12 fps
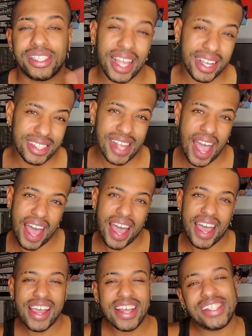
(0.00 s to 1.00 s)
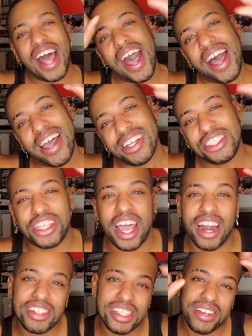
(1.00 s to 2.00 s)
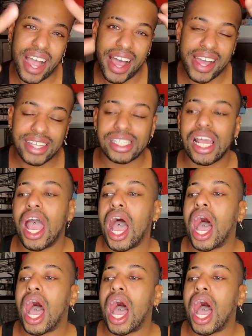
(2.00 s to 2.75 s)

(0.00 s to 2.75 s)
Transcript: thanks guys, shout out to you guys.